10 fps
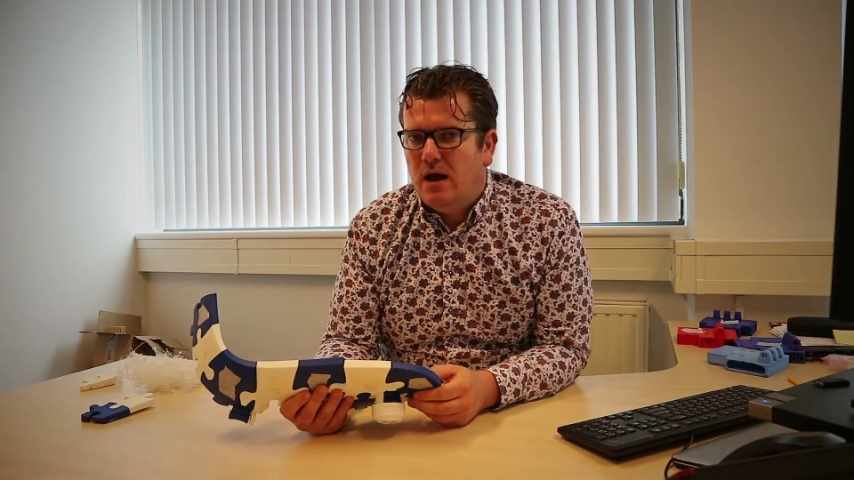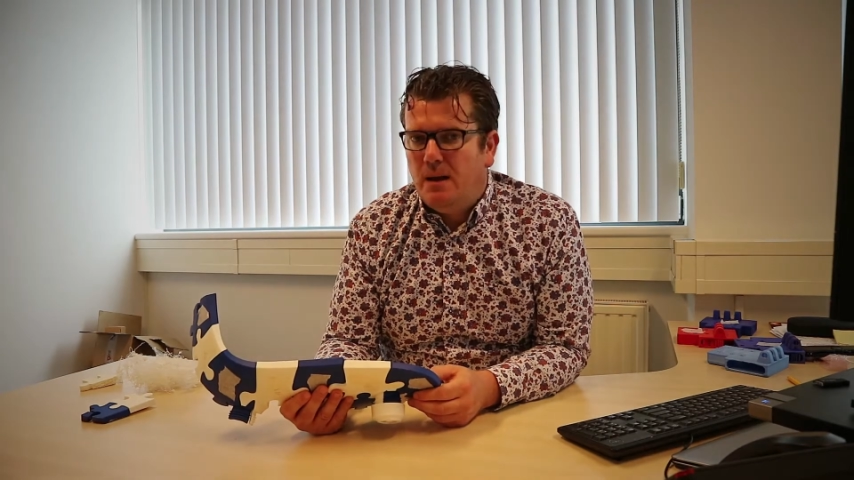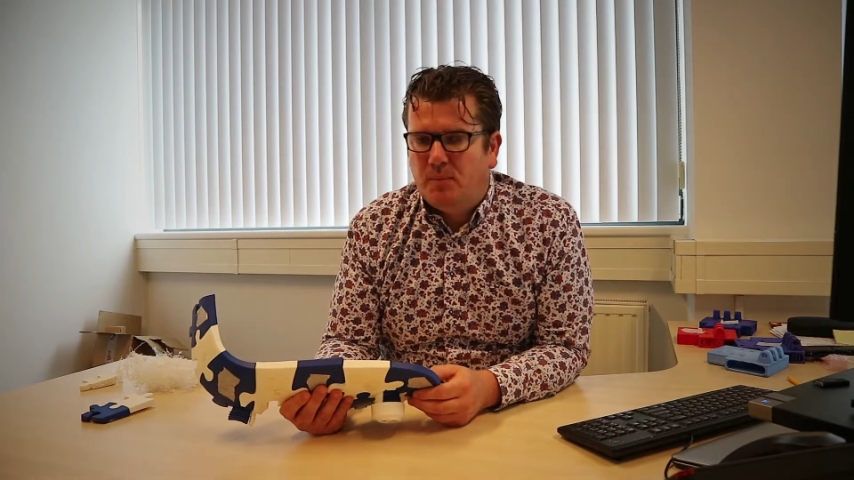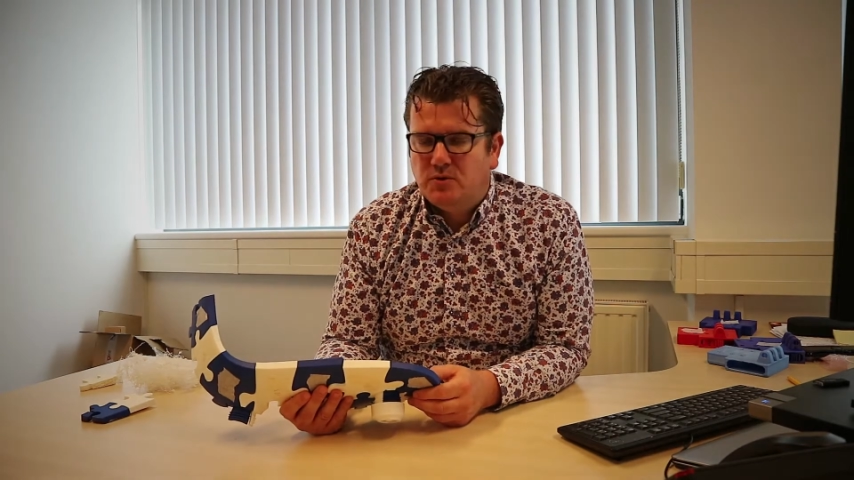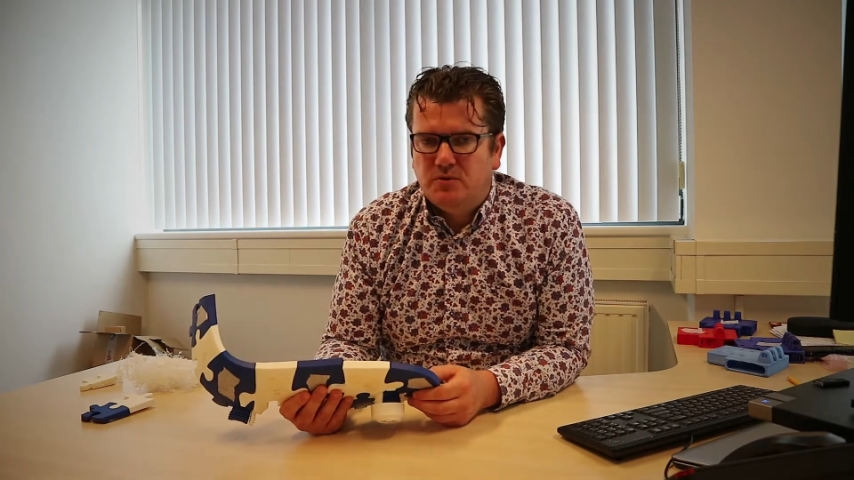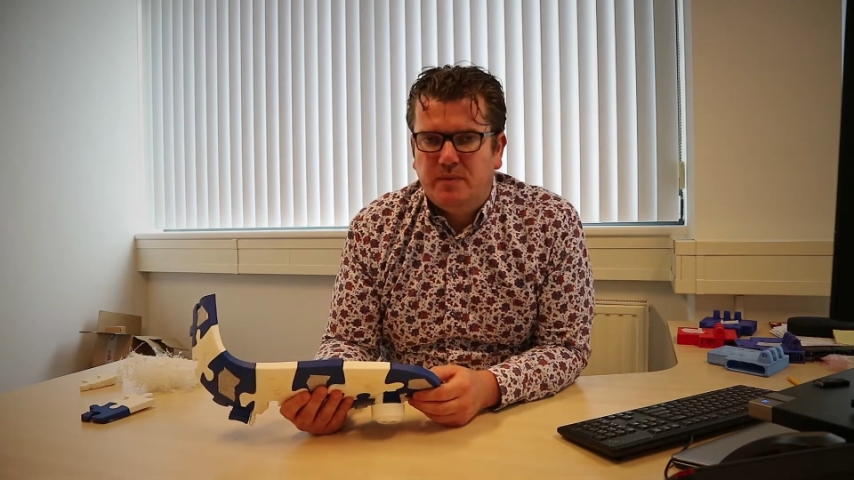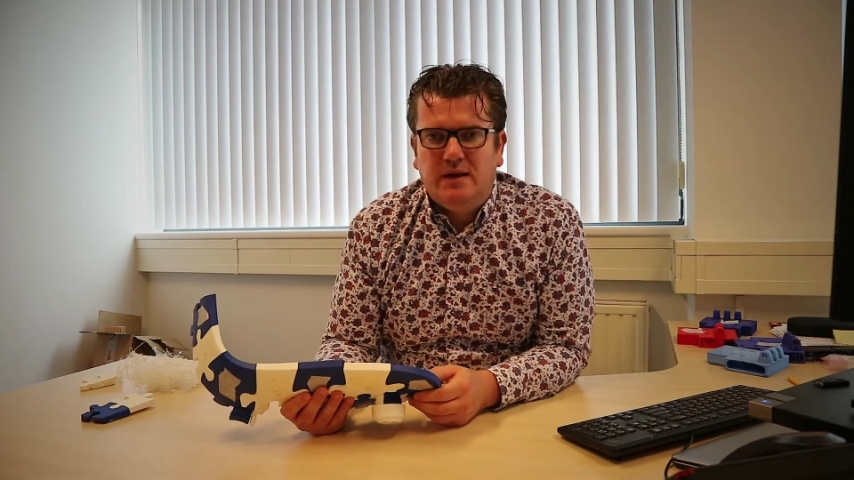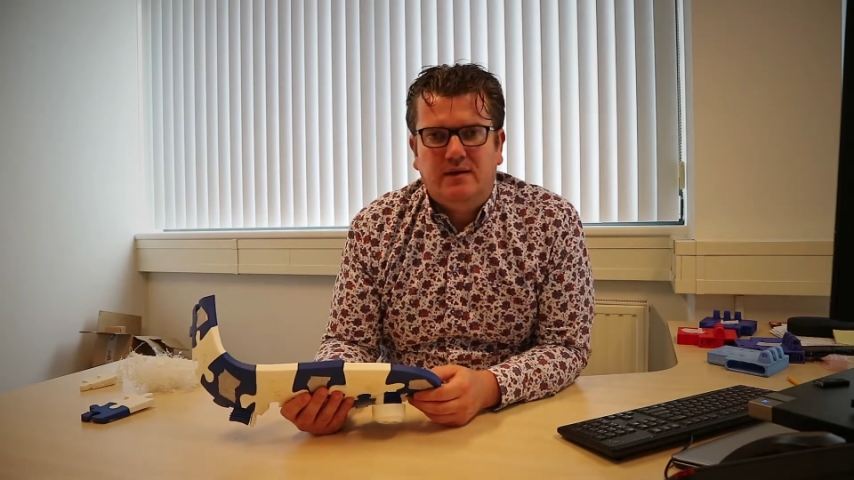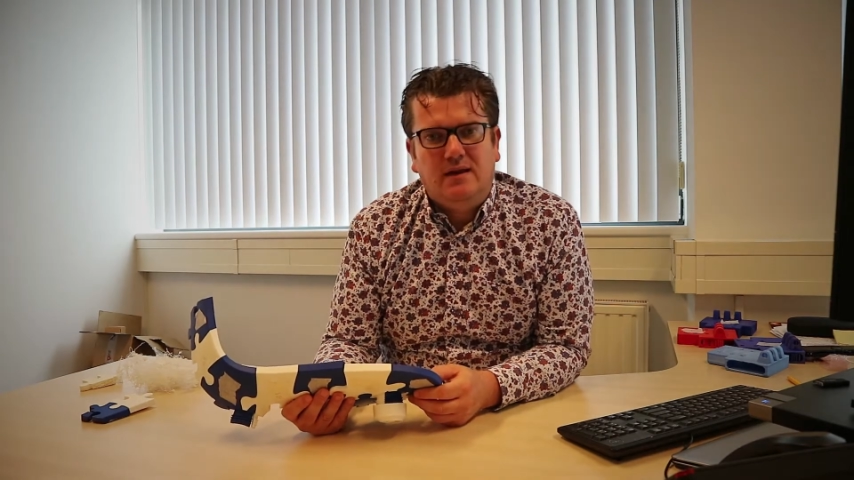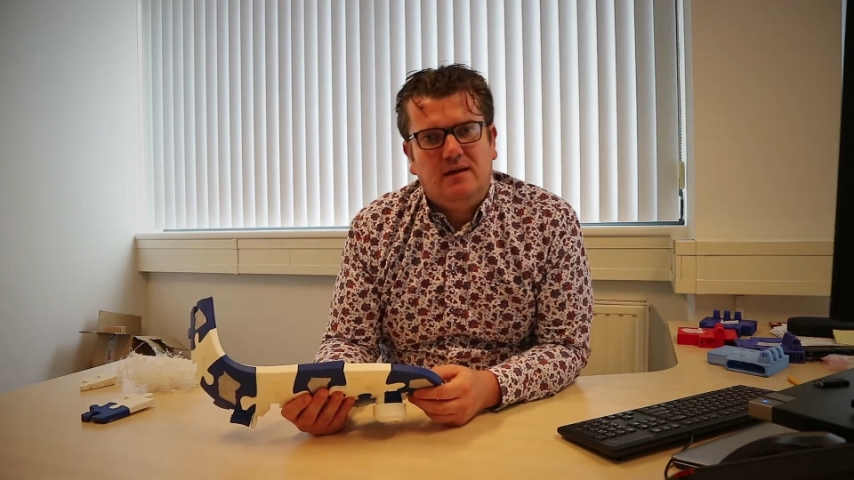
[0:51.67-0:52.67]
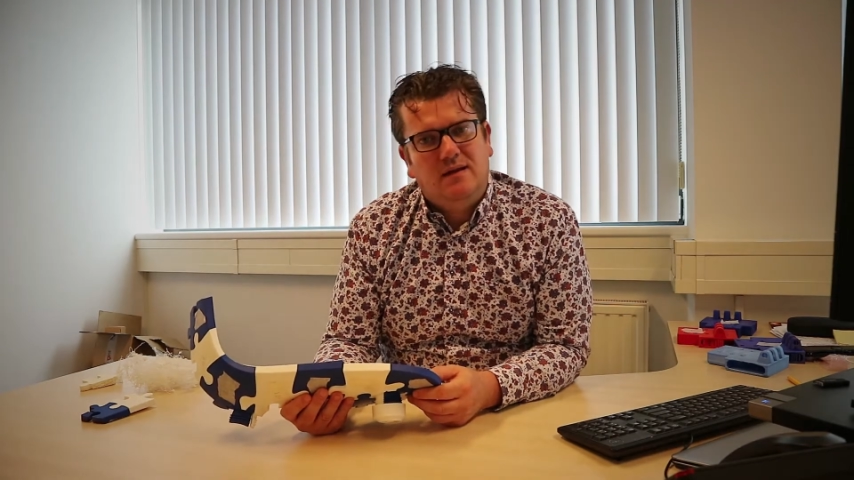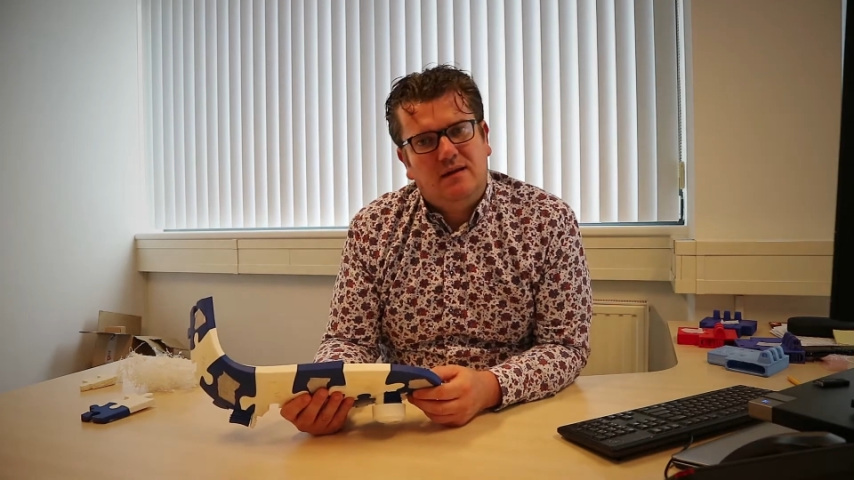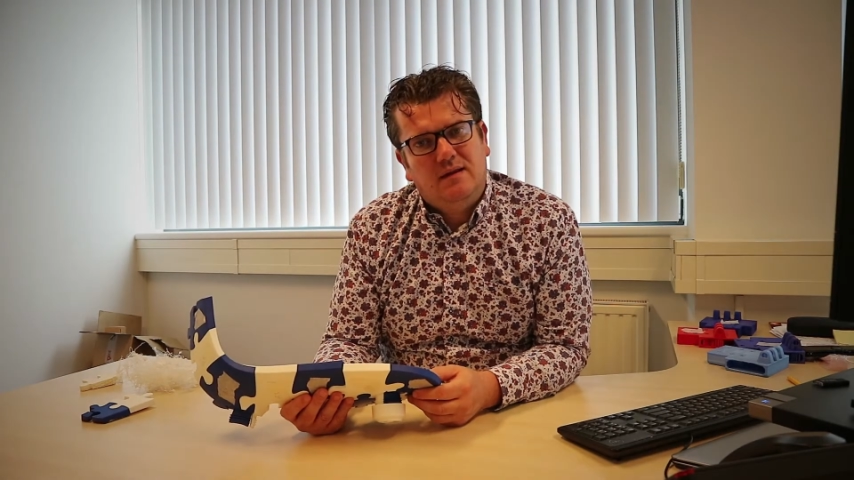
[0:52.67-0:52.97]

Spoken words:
a possibility